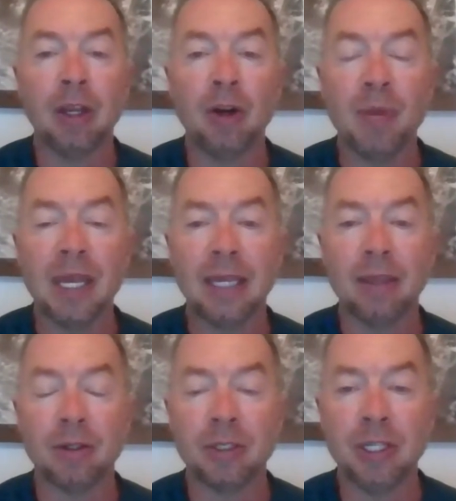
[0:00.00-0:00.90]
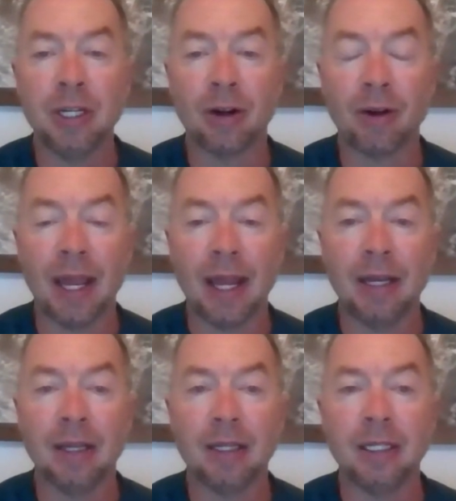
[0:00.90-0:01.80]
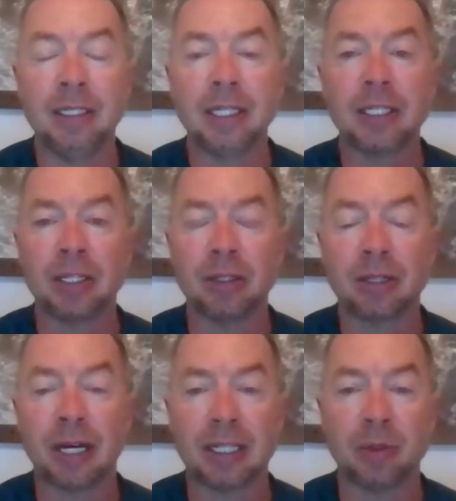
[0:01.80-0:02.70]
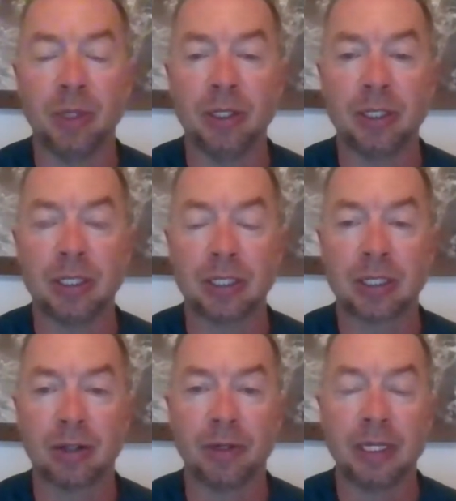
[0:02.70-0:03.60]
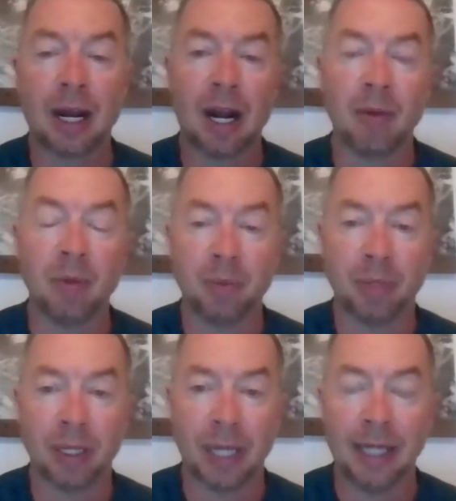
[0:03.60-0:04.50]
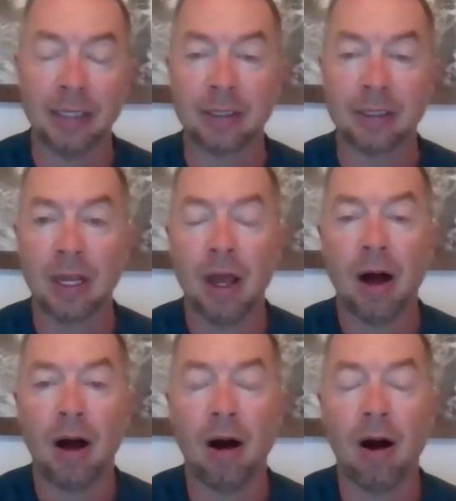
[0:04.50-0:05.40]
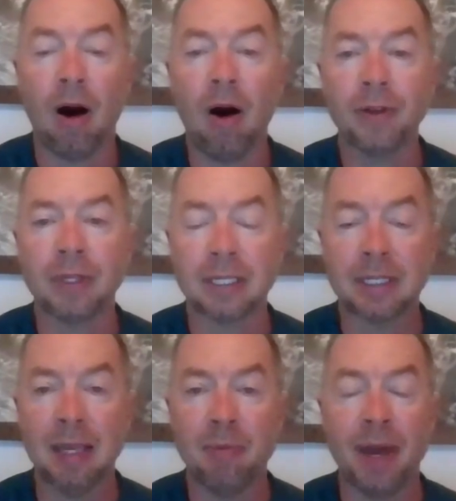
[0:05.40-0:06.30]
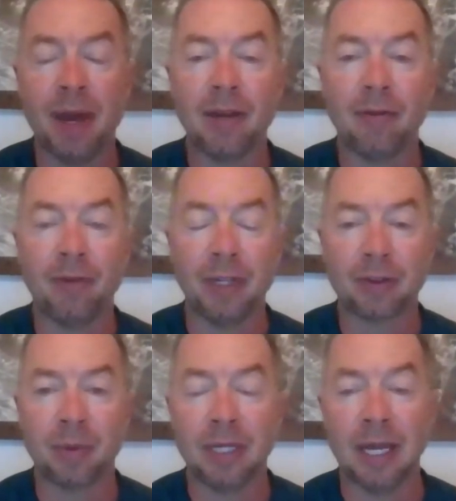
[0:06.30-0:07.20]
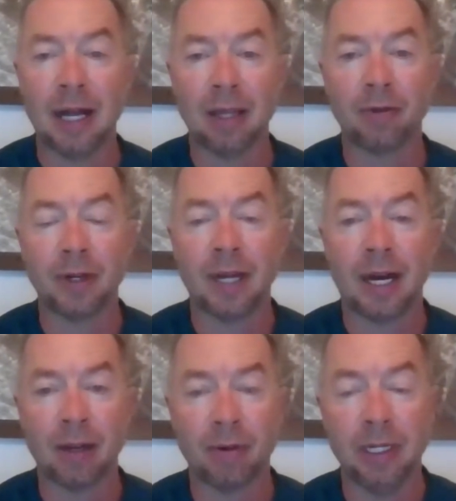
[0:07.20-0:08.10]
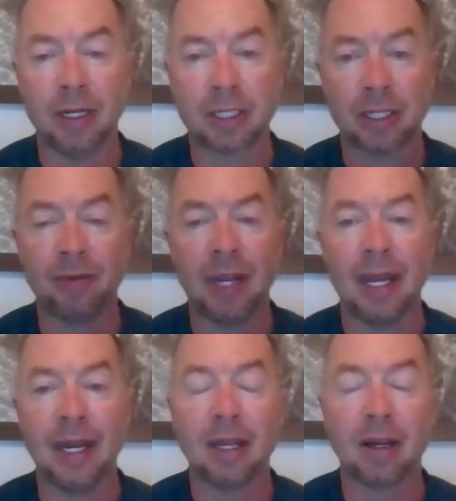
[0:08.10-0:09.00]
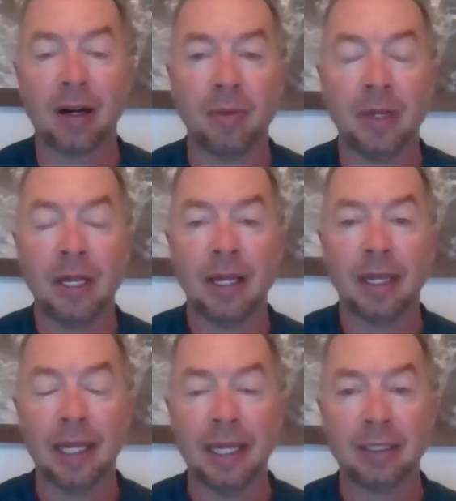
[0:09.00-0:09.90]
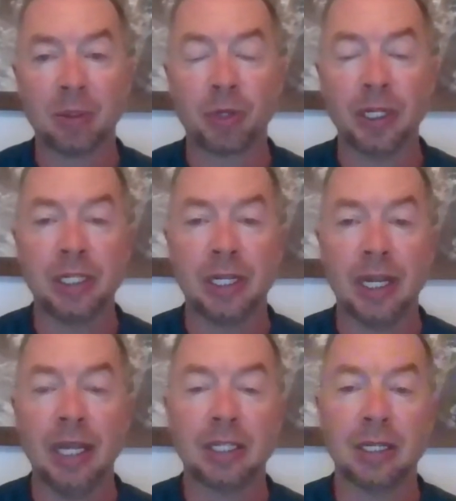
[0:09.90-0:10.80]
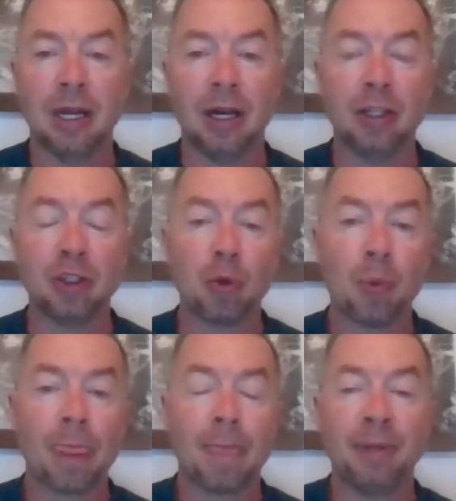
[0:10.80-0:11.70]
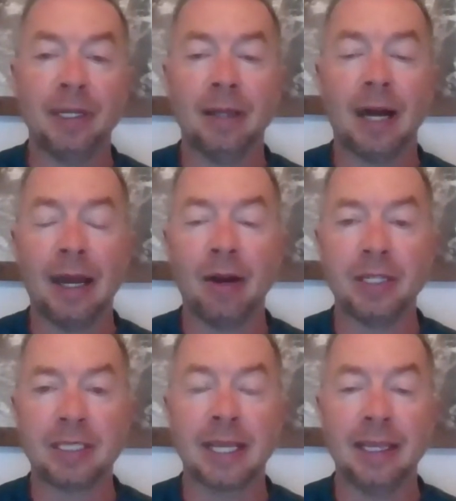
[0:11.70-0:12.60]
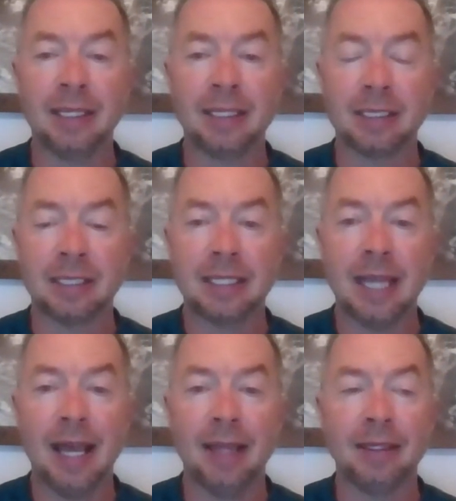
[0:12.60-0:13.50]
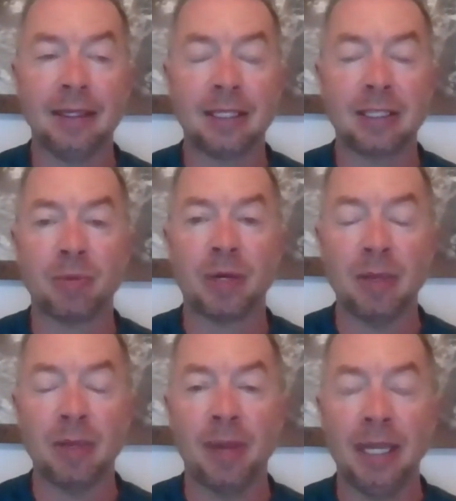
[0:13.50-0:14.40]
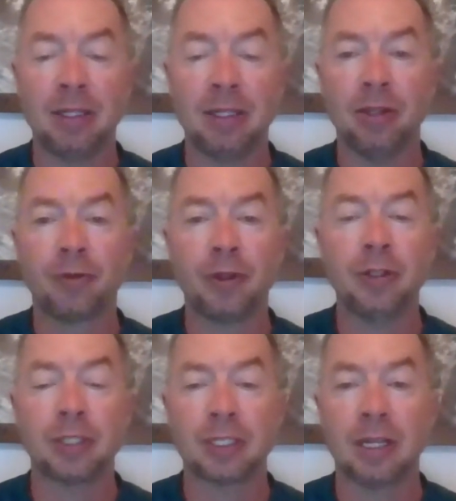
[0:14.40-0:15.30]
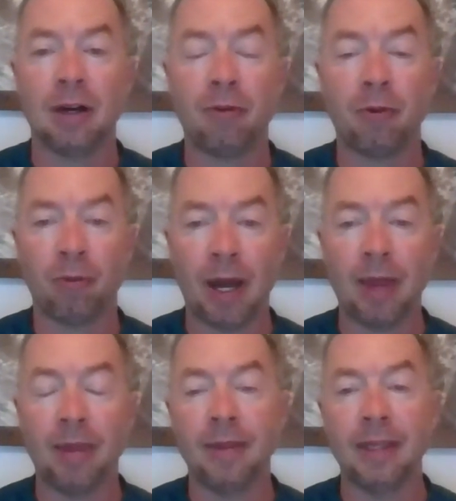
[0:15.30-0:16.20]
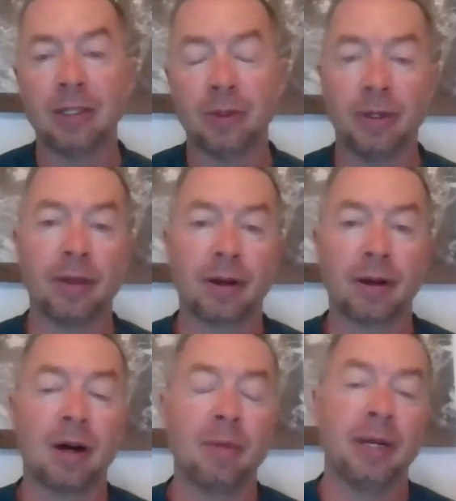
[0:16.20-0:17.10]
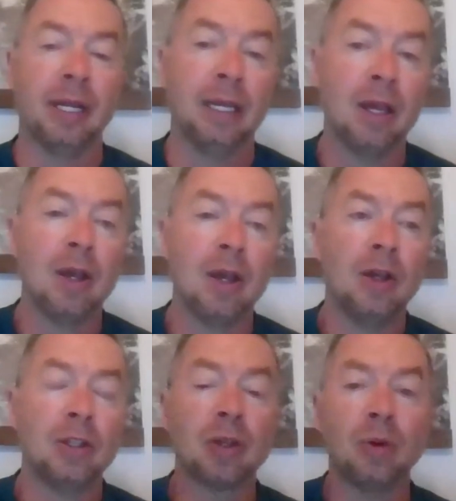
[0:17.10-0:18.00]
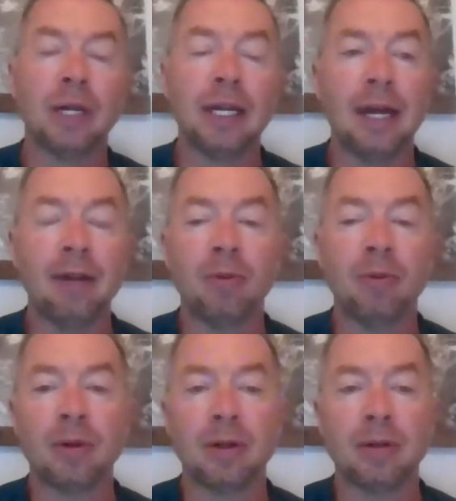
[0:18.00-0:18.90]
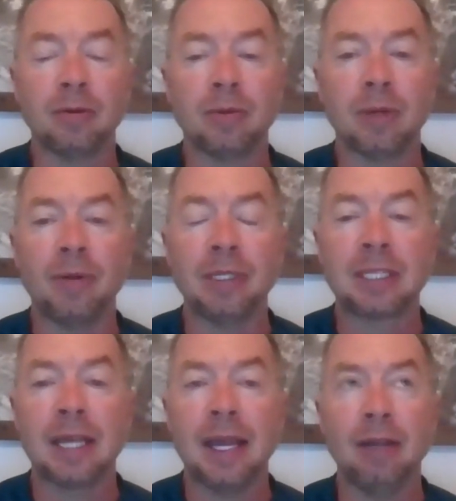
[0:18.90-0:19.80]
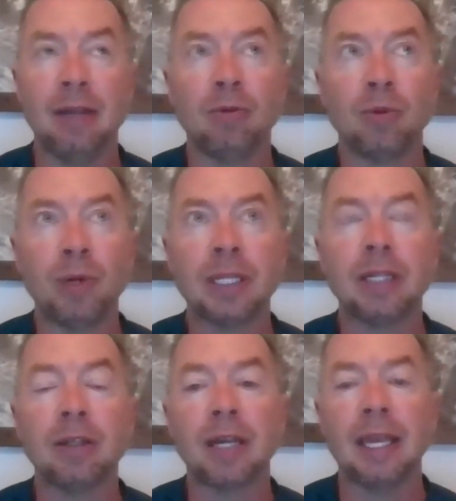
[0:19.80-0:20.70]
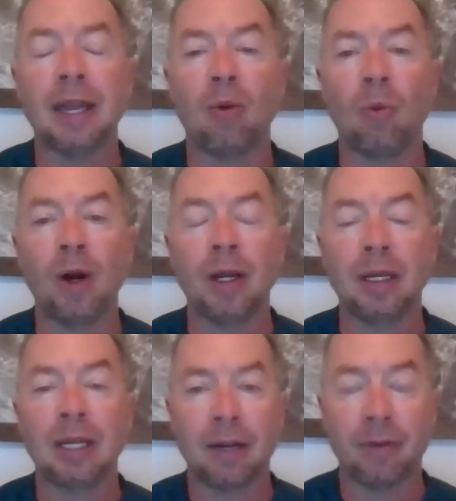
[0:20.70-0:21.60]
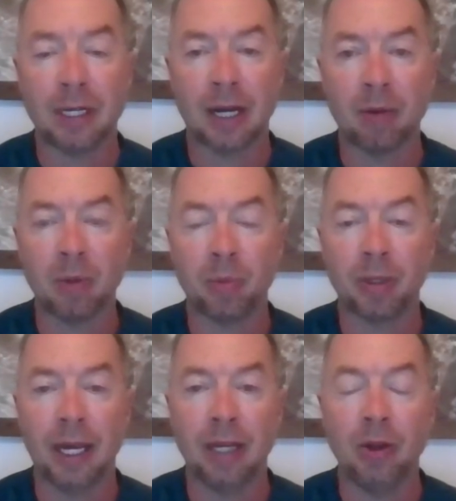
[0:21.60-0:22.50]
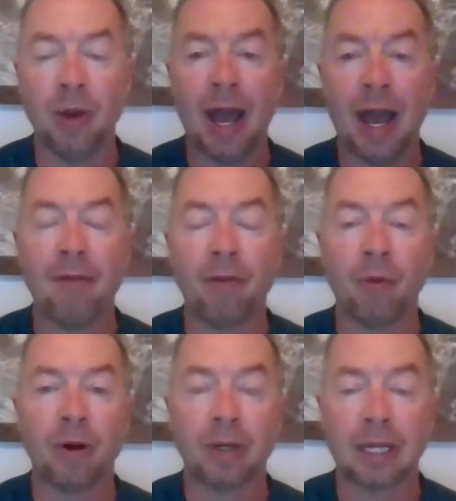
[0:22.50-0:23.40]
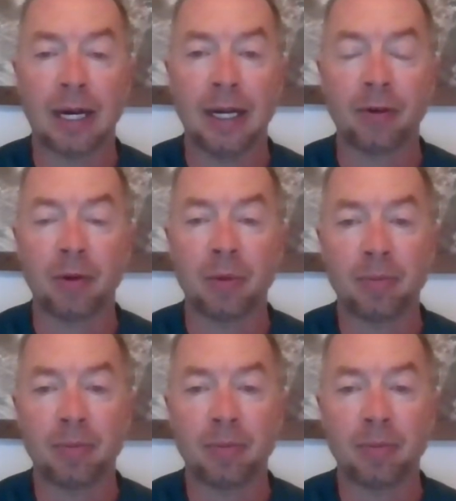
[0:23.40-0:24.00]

making those year-end additional contributions to retirement plans offer the same benefits from a dollar for dollar reduction of net income like depreciation does. But I always say this instead, that this is money paid to your future self rather than to another company. So I would say really looking at what kind of retirement plan you have and what kind of